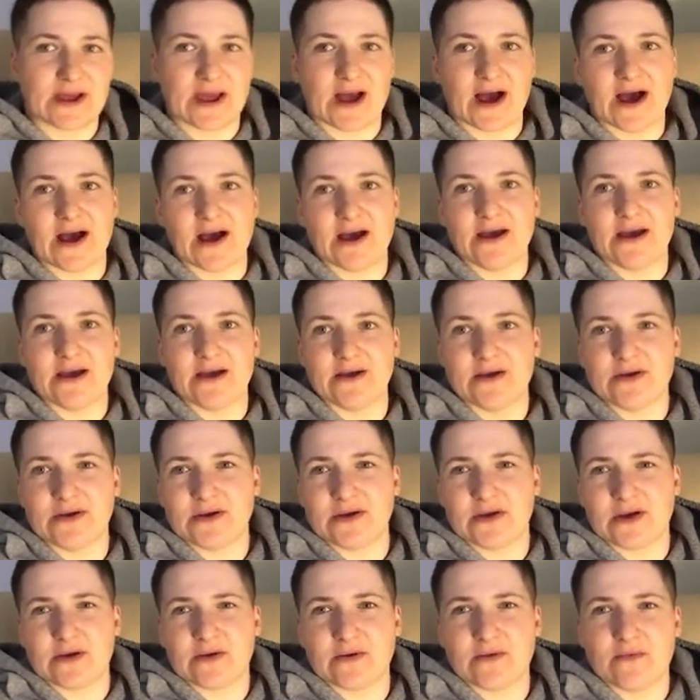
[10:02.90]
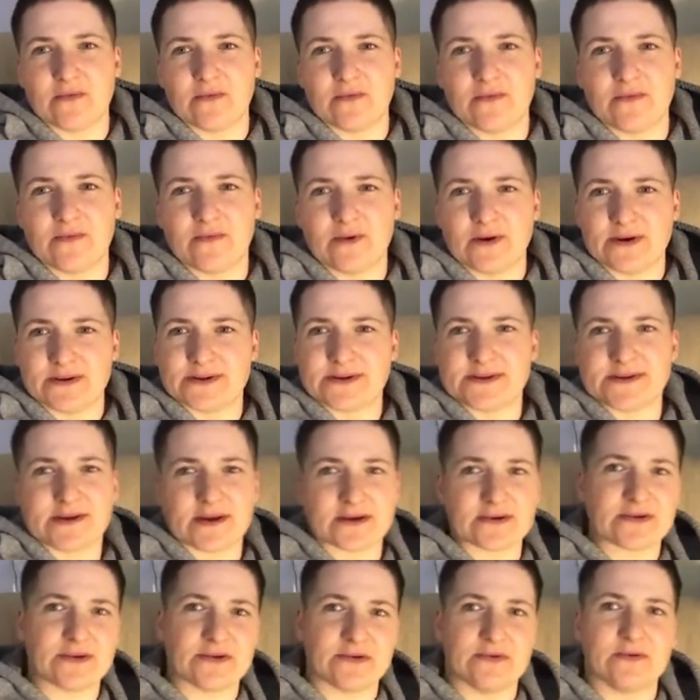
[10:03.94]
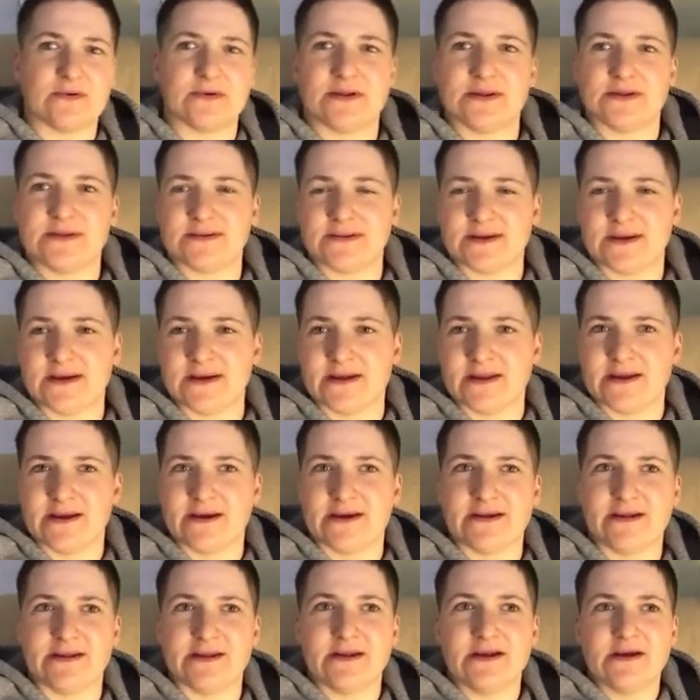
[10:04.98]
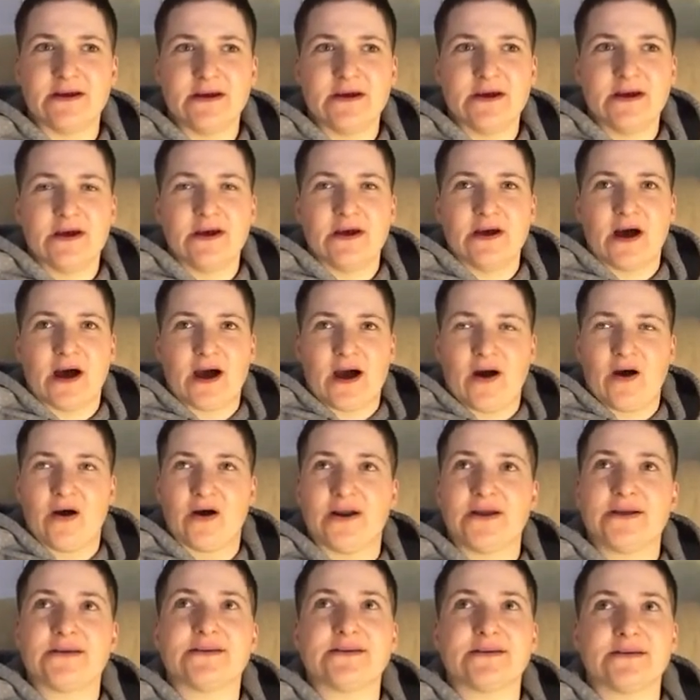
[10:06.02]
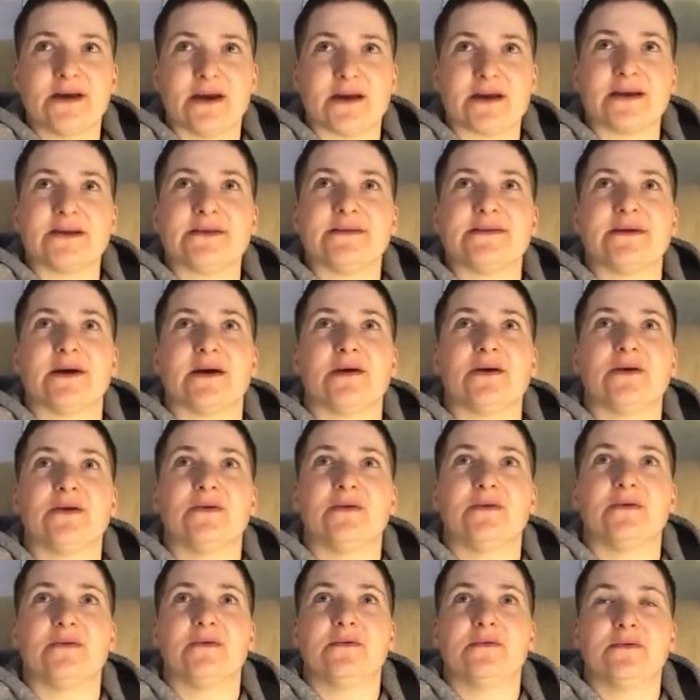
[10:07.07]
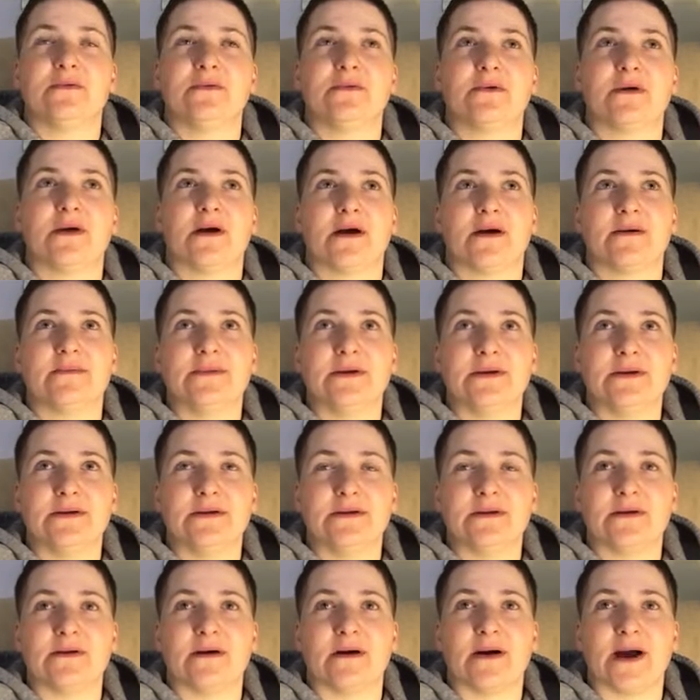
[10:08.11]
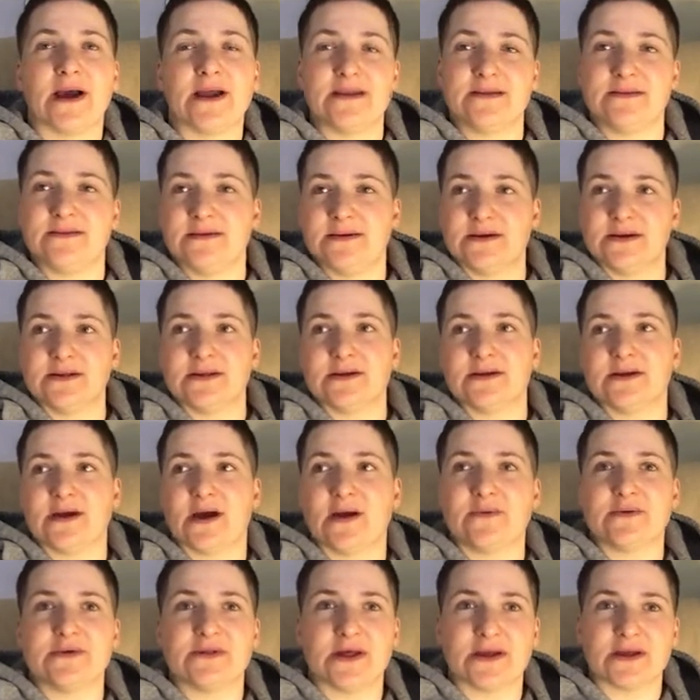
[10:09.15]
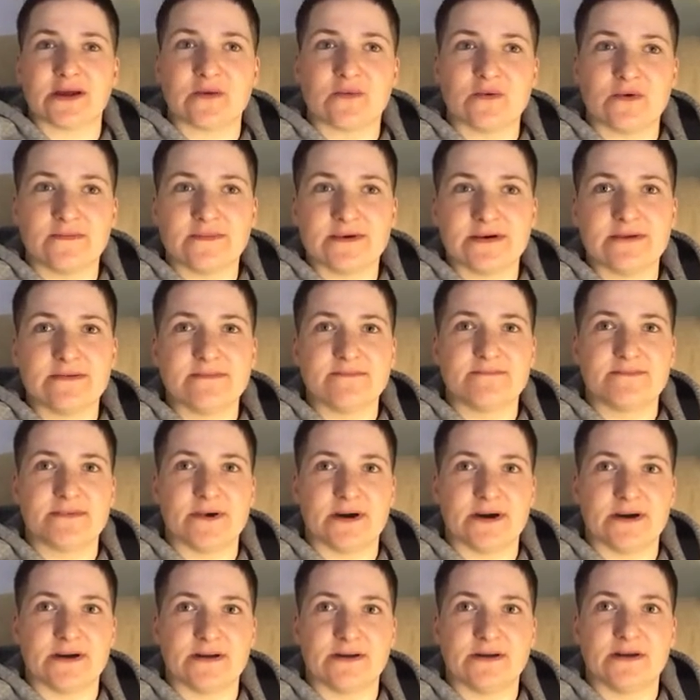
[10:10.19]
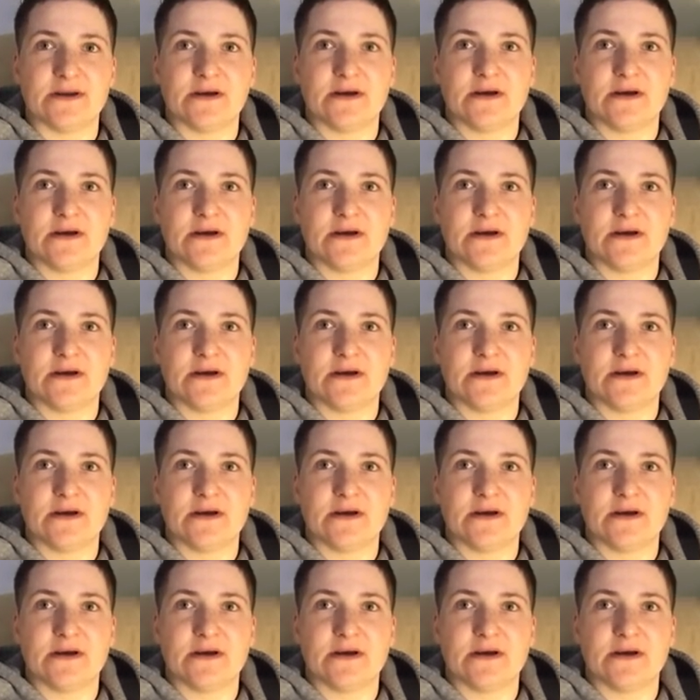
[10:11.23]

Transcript: a guy, what sex are you going to date? And honestly, I can tell you, I mean, ideally I would like a woman, but